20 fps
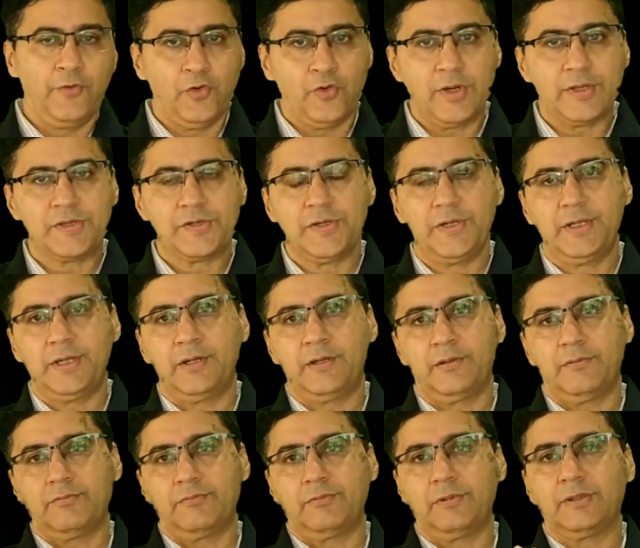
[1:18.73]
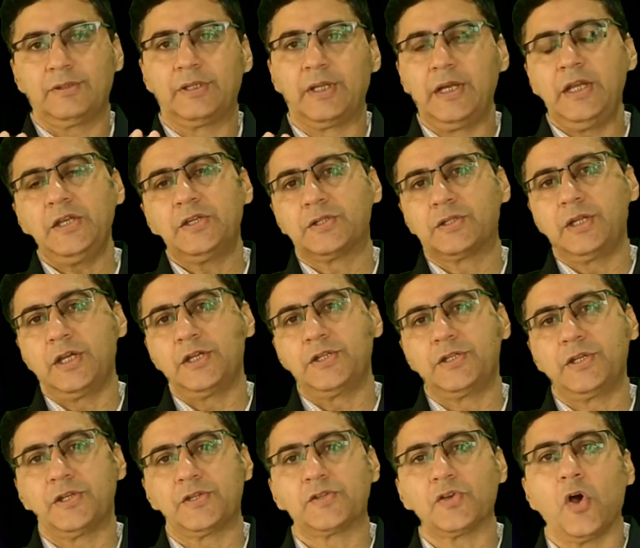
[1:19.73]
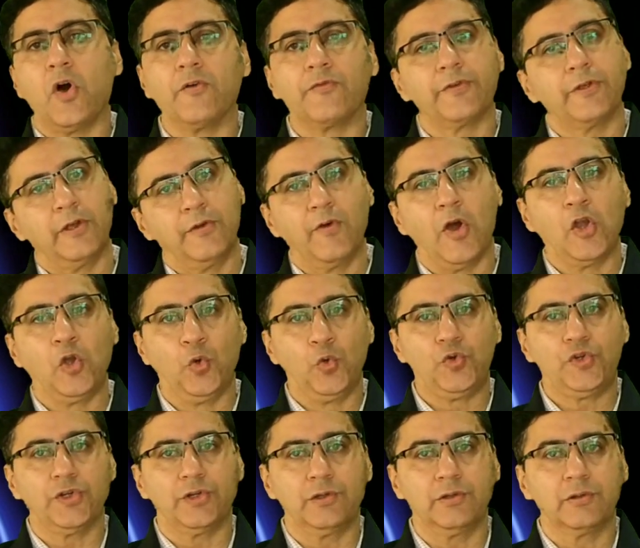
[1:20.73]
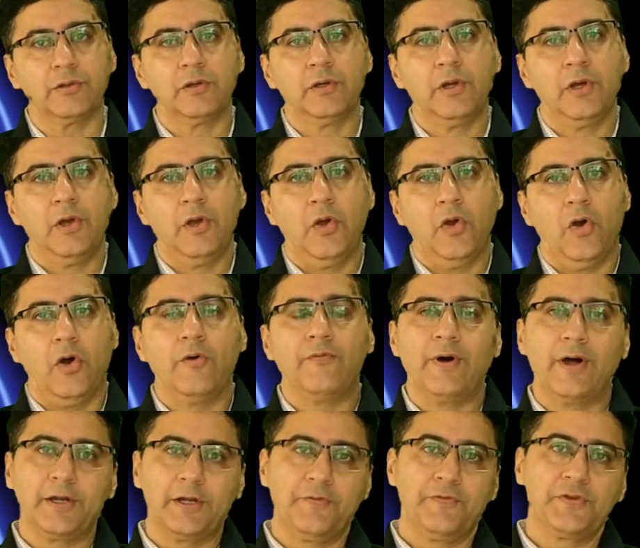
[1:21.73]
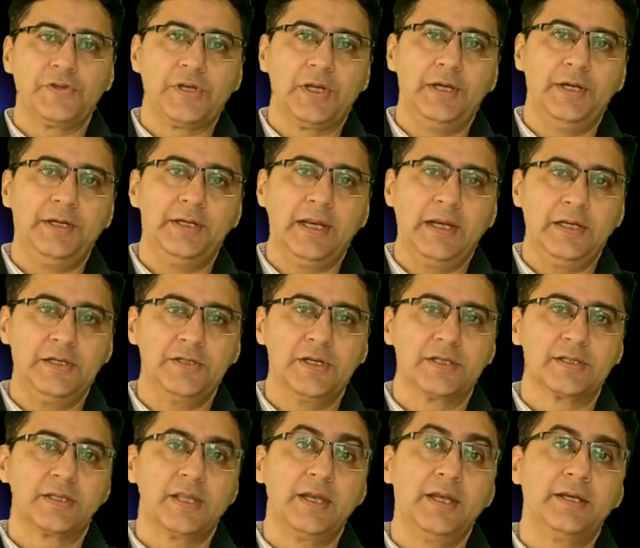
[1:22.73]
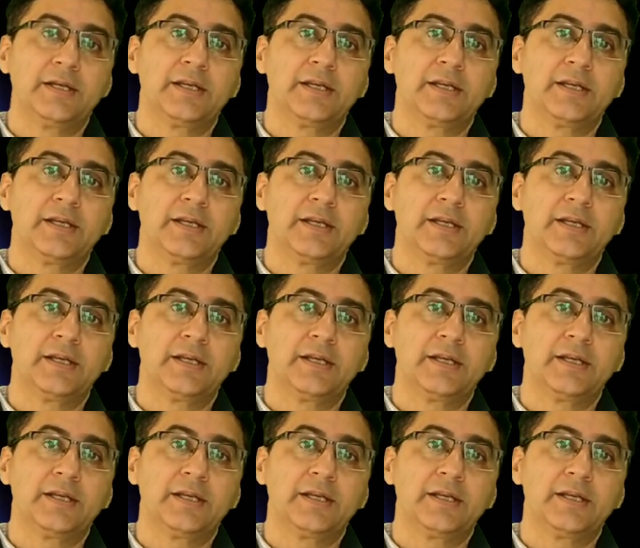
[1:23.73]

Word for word: you consider the three stages of evolution of artificial intelligence, then